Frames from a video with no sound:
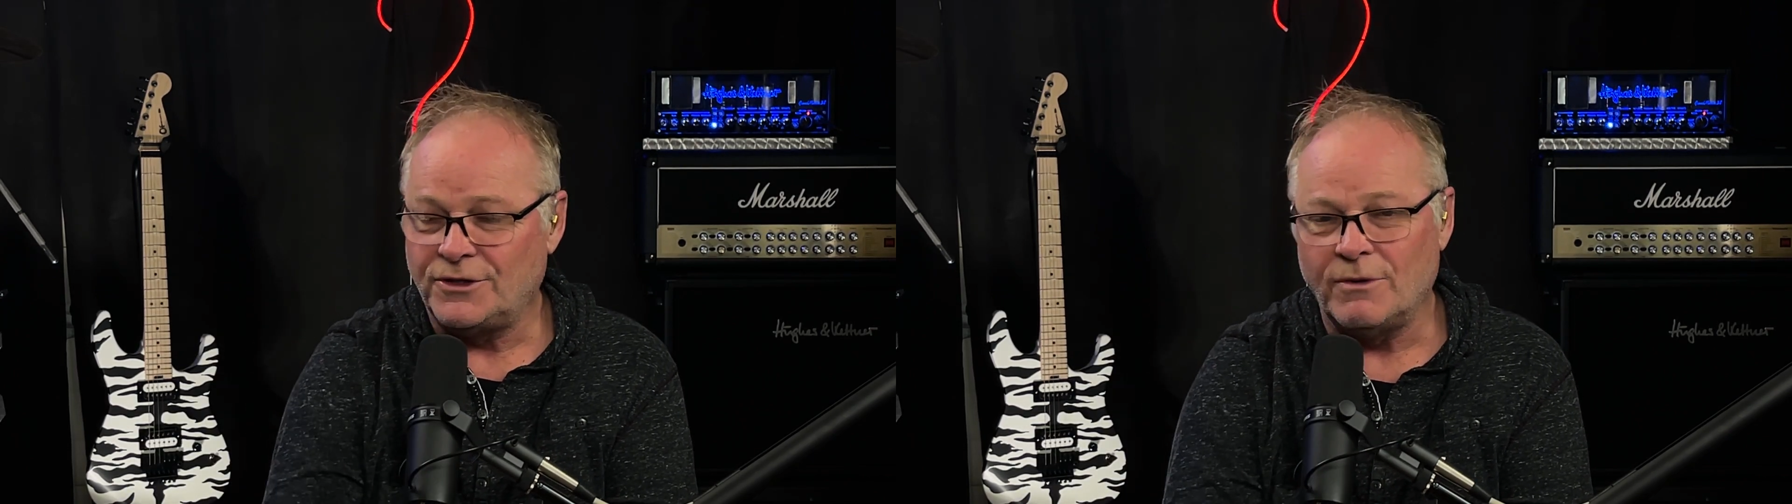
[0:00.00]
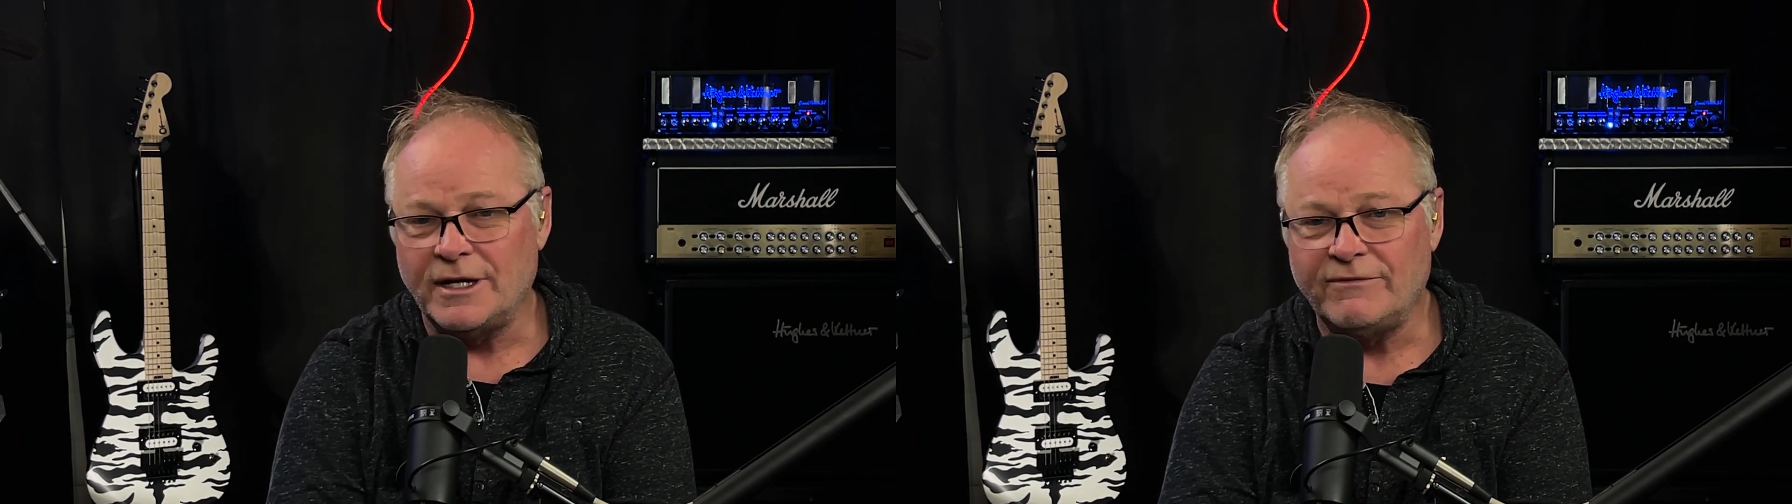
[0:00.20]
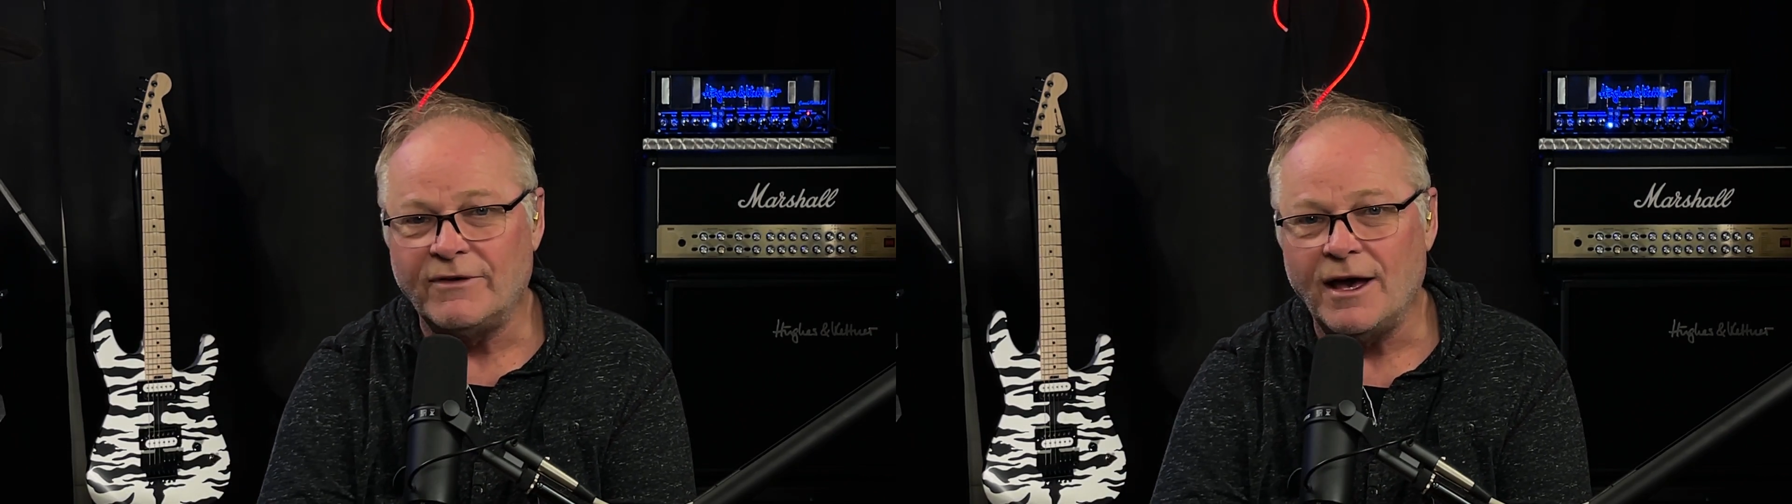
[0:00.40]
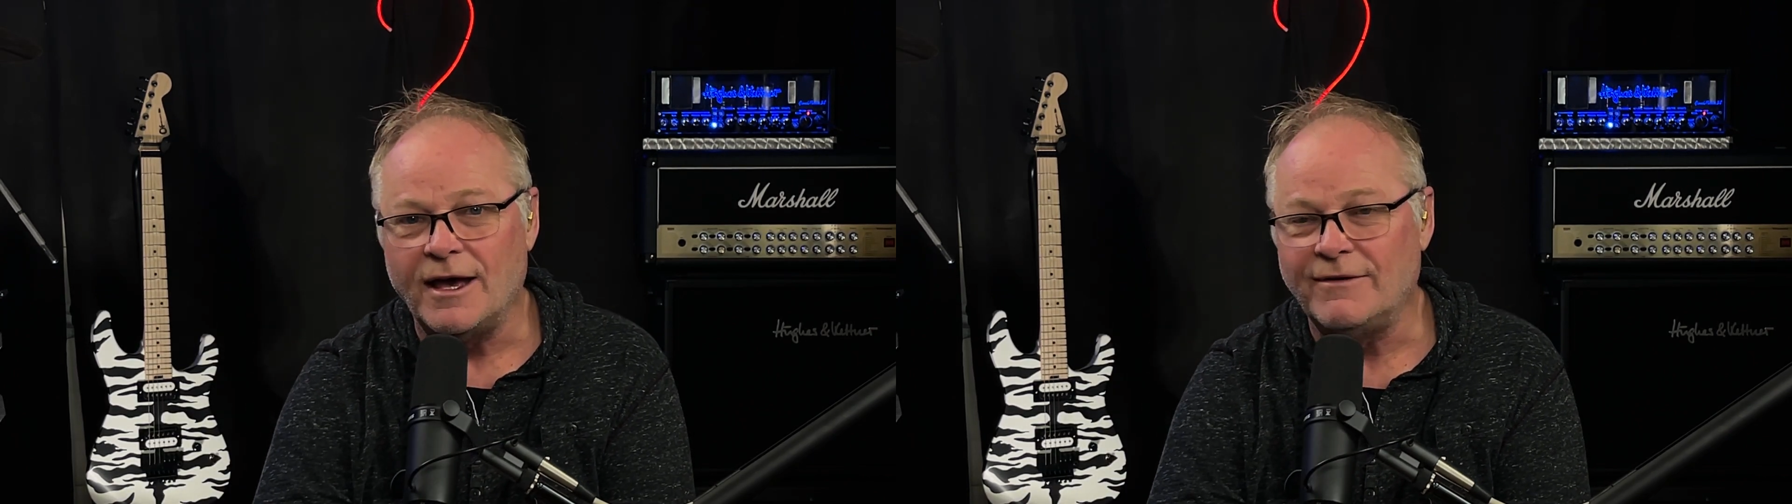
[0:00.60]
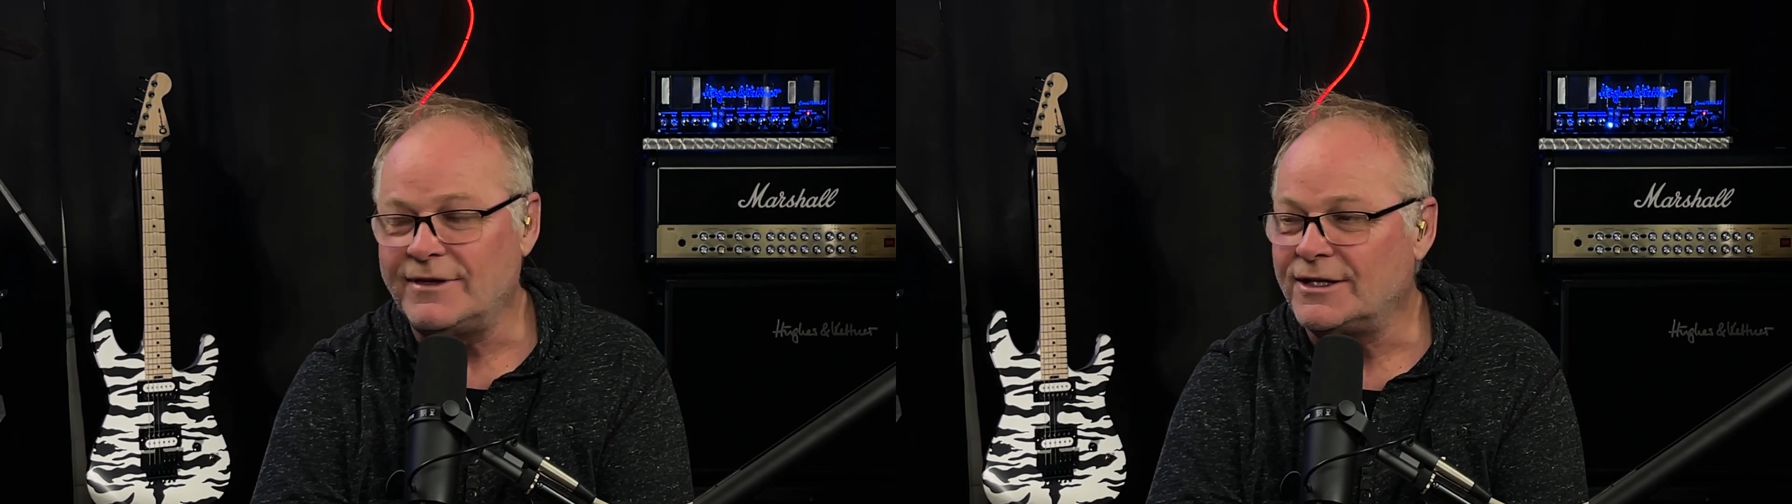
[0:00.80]

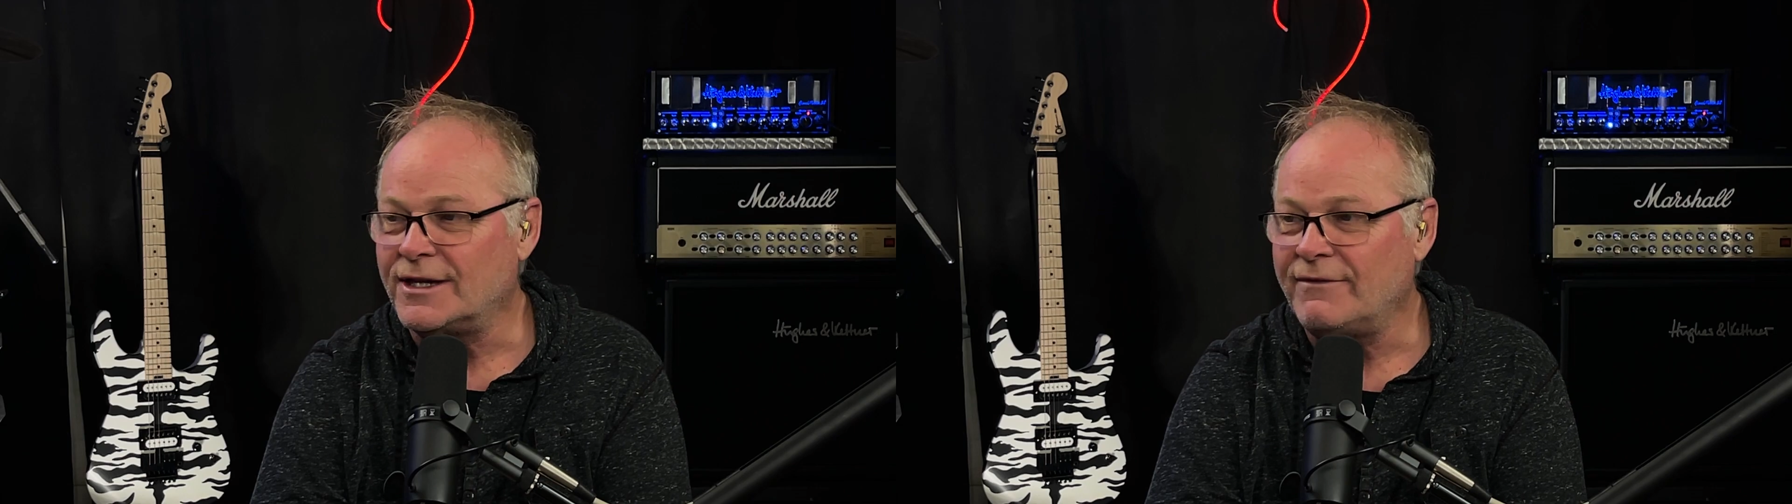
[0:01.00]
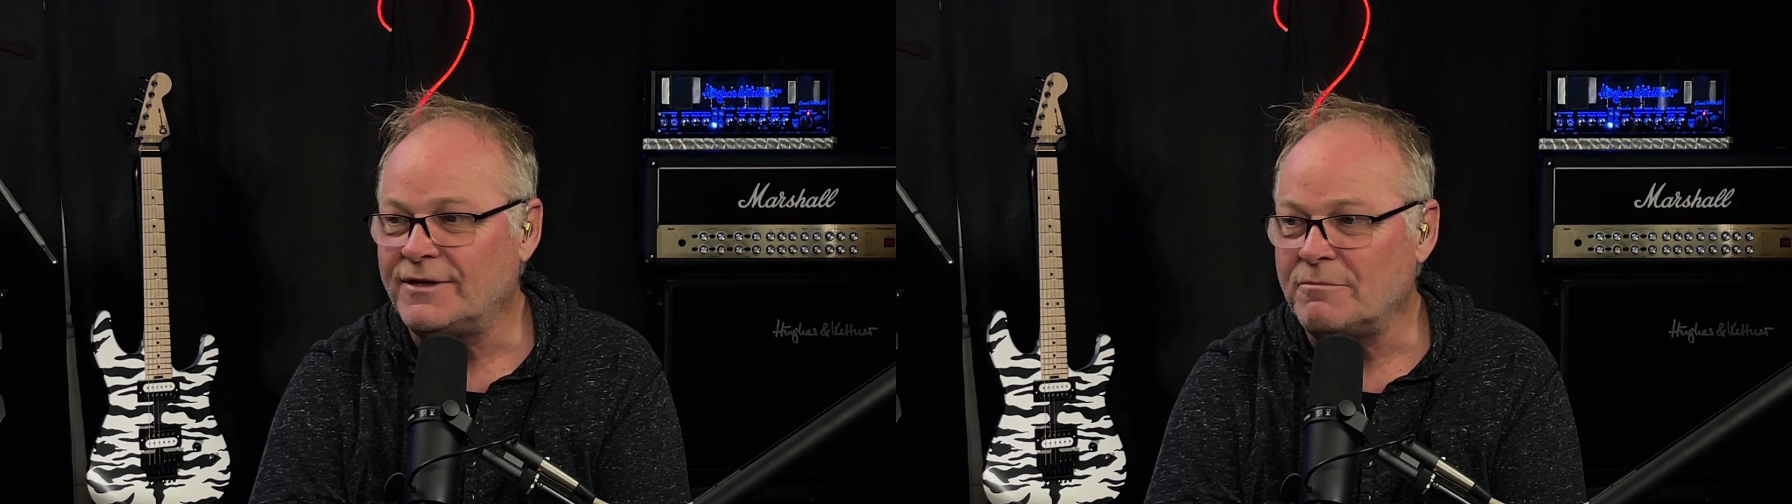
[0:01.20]
25 that's left